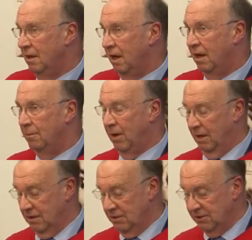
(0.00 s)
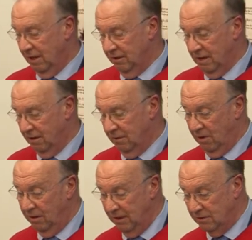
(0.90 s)
Partly to sell the
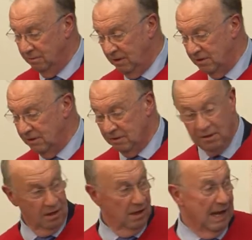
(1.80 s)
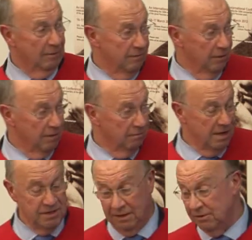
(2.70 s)
argument, I think, to ministers. However, on the
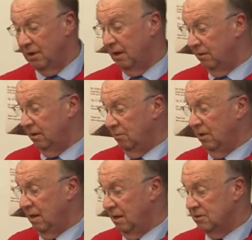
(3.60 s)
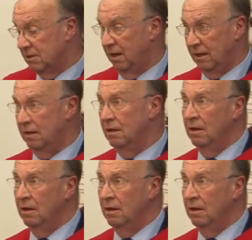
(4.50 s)
right-hand side, I think we get a slightly